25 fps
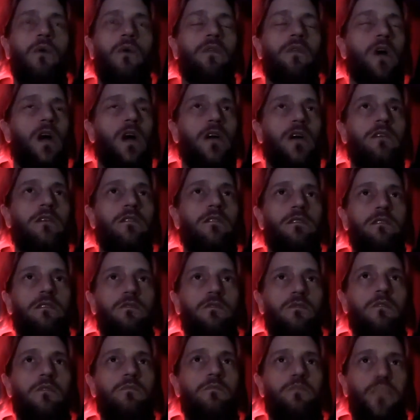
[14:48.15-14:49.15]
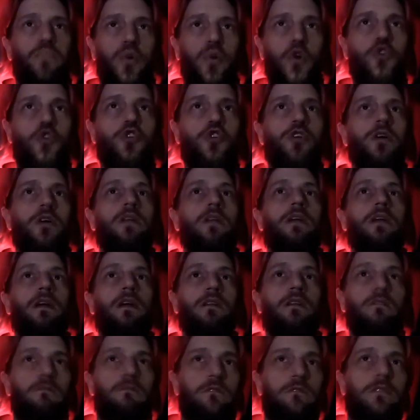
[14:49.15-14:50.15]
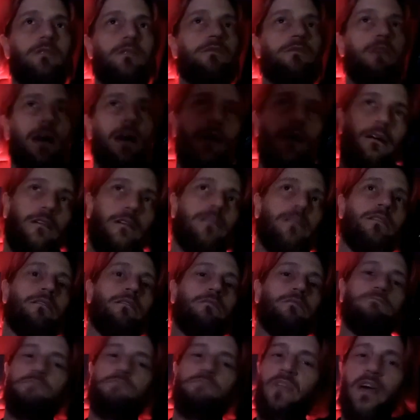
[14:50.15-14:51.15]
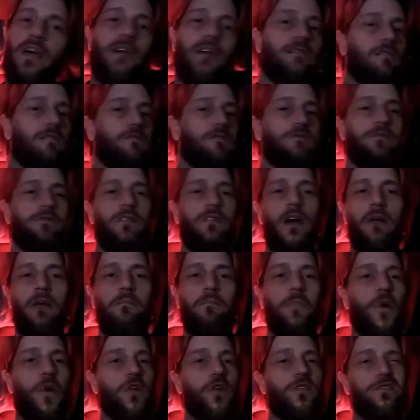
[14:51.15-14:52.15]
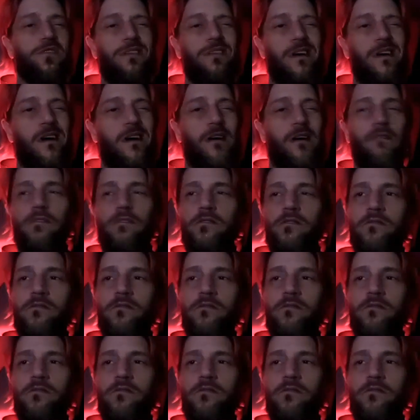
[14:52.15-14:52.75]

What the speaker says: Like you could push it and you could tell that like there's not much there.